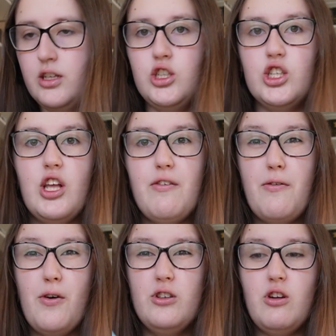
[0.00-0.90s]
just over
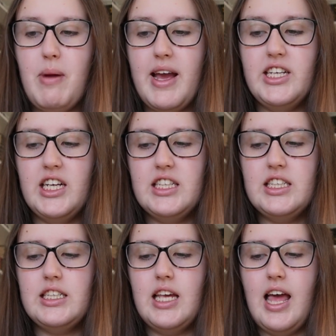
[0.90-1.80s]
400
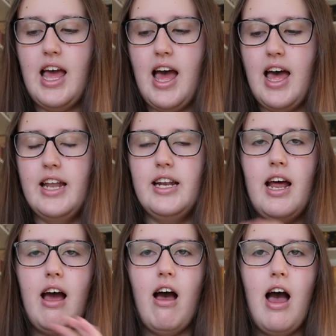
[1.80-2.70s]
pages and
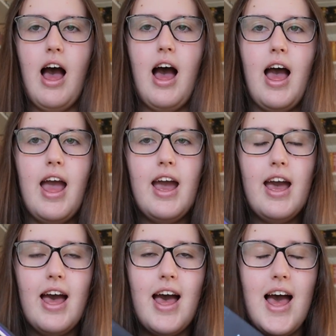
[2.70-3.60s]
I
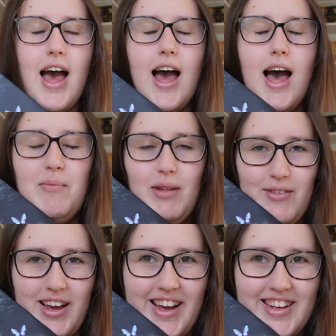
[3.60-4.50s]
am
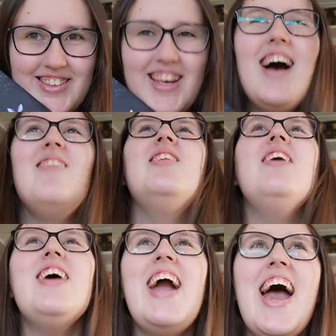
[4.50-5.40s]
loving it. I'm
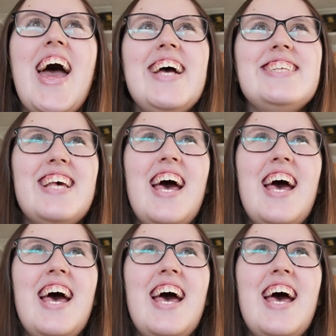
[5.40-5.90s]
loving it!